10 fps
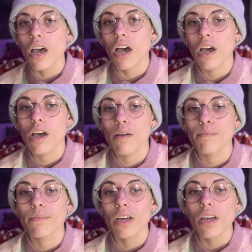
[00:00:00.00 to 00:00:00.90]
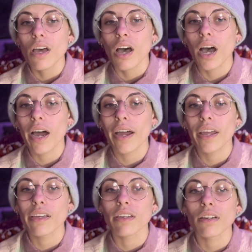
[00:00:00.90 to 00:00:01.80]

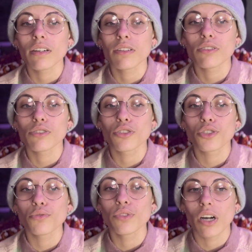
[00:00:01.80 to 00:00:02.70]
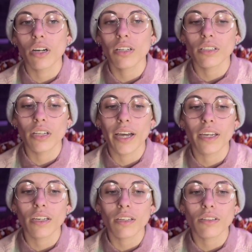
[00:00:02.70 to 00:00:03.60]
I do not
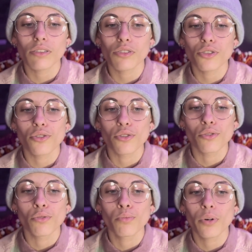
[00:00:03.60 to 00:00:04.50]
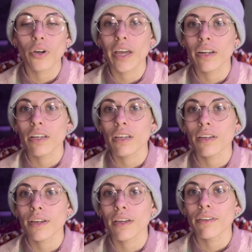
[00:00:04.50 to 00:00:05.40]
like to put any
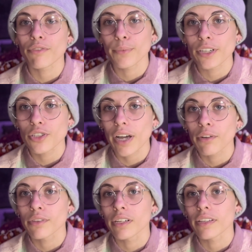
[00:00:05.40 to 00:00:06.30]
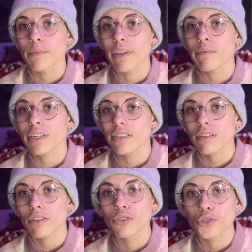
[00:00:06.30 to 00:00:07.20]
information out there that may be
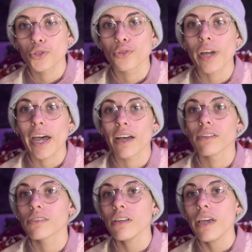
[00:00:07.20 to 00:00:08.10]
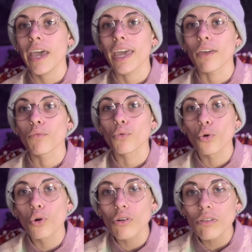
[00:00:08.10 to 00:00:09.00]
construed as a
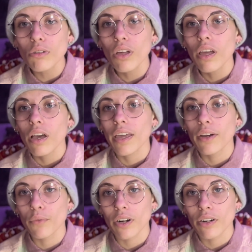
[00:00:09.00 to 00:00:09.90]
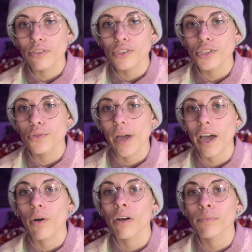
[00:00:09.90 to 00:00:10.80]
rule in regards to
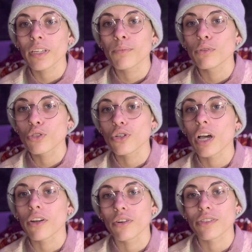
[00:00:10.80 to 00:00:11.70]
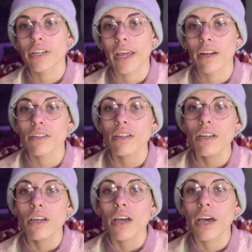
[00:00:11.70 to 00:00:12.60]
how people should understand
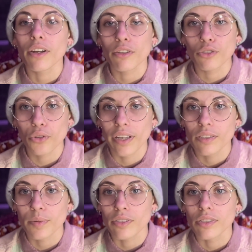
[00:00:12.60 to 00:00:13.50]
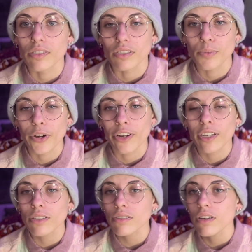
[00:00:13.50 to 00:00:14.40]
another trans person's
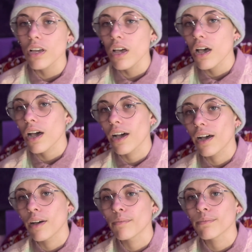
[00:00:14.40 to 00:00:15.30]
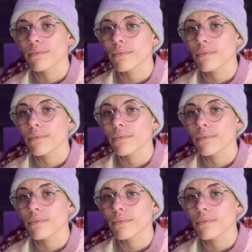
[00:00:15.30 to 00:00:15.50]
experience. I'm